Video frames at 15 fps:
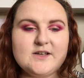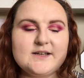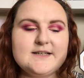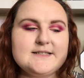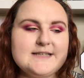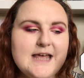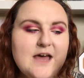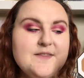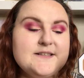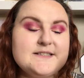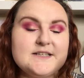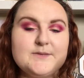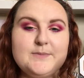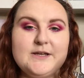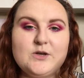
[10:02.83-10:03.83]
I can tell this is
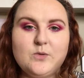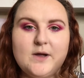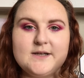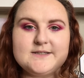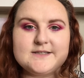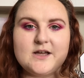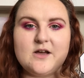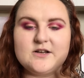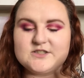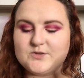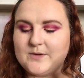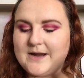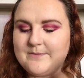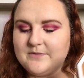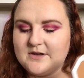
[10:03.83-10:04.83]
going to be quite dark,
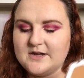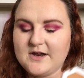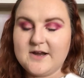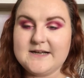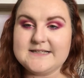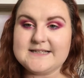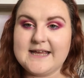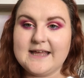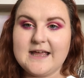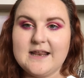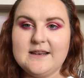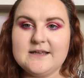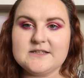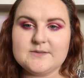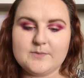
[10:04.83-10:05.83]
so I am going to only take
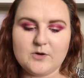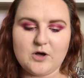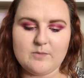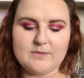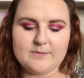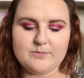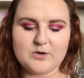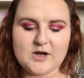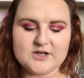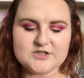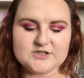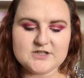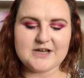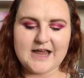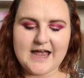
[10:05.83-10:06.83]
a little bit on my brush